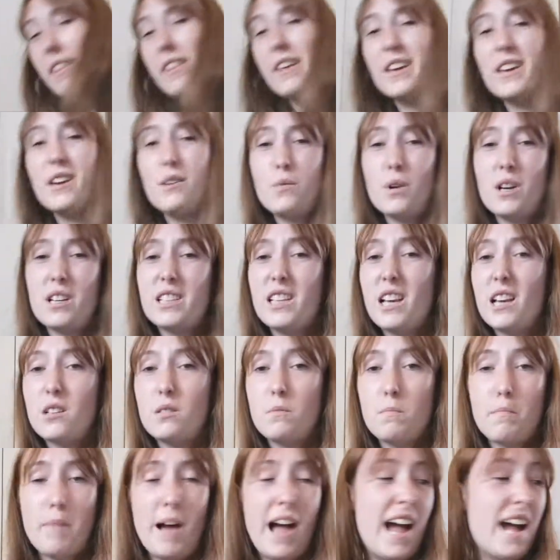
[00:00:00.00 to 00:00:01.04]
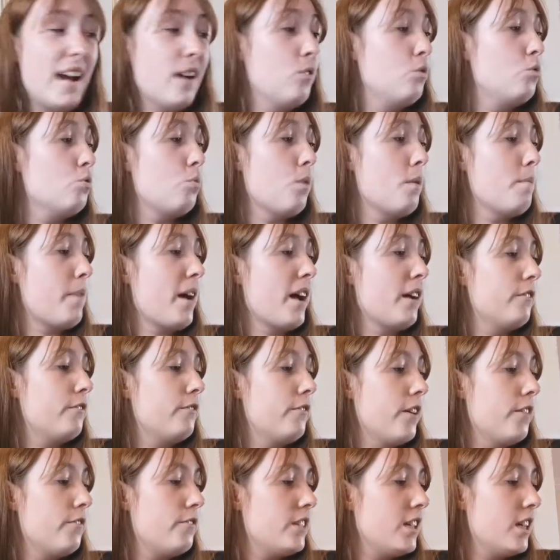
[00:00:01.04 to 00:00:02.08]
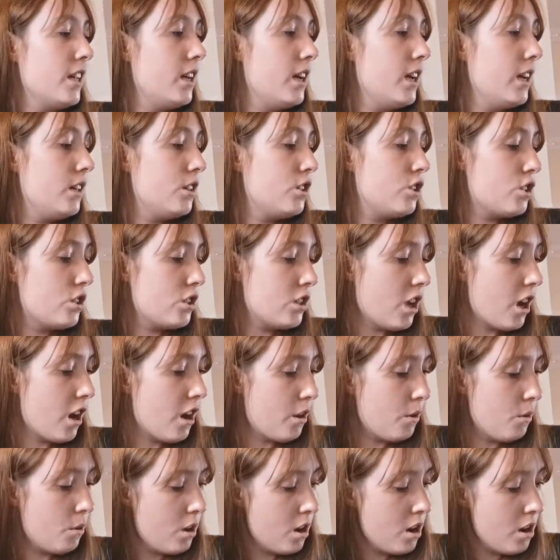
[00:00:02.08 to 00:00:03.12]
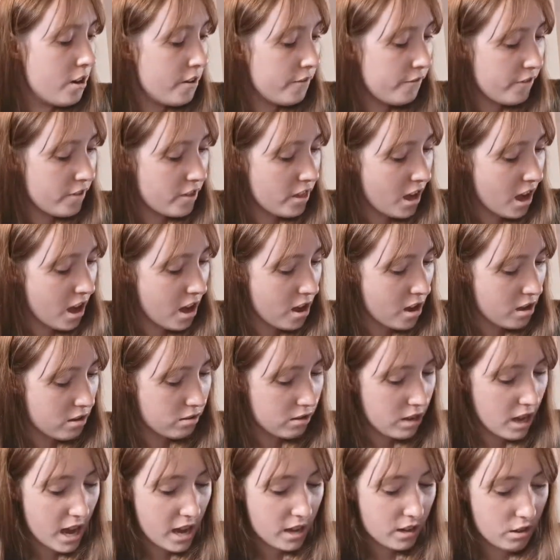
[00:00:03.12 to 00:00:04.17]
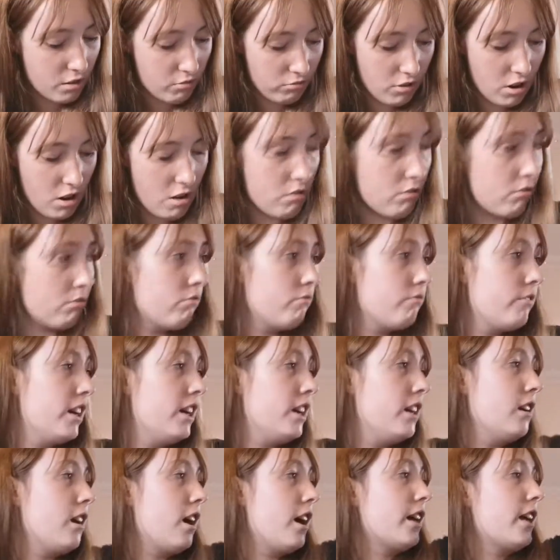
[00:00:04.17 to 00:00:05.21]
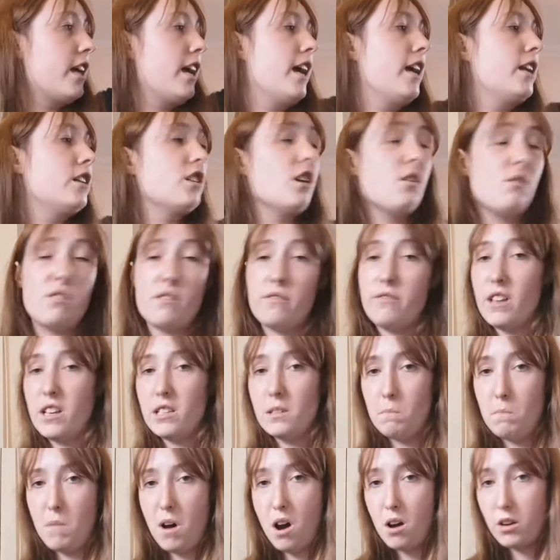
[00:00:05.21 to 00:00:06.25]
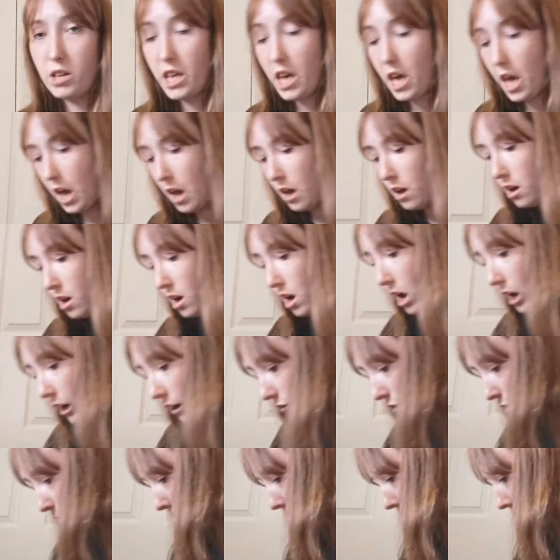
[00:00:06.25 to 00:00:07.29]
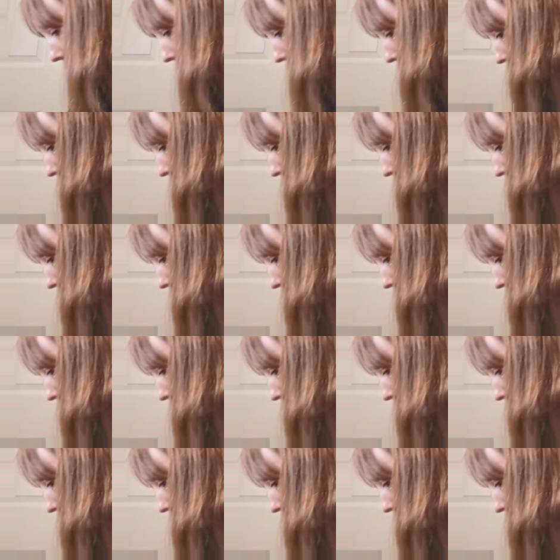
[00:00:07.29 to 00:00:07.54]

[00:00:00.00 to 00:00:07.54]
but I think it works out as £1.50 each. So for that, can't go wrong. Really like it. Don't know if there's a market. Have to have a